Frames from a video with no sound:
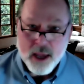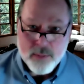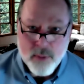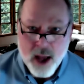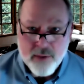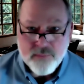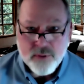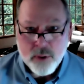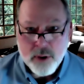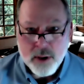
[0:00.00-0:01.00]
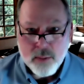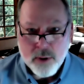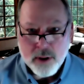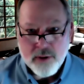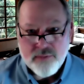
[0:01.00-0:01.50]
in my view, it
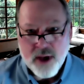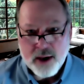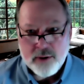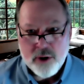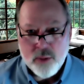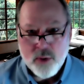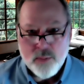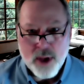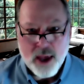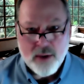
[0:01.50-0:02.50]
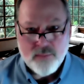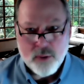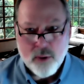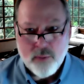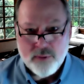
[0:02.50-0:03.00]
will affect human
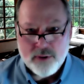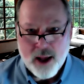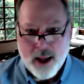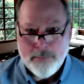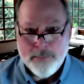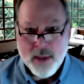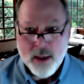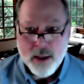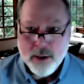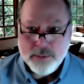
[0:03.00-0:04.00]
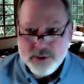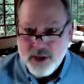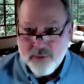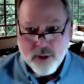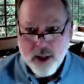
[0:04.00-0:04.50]
behavior over time. There are
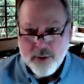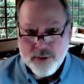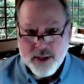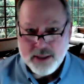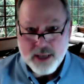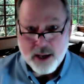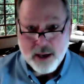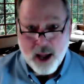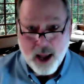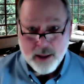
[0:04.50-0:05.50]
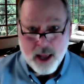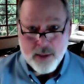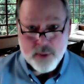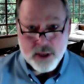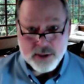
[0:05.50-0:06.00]
several other things I could highlight,
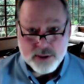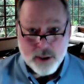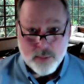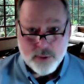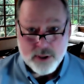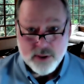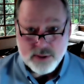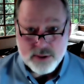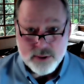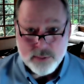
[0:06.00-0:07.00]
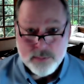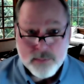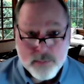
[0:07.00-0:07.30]
but I'll start with those 2.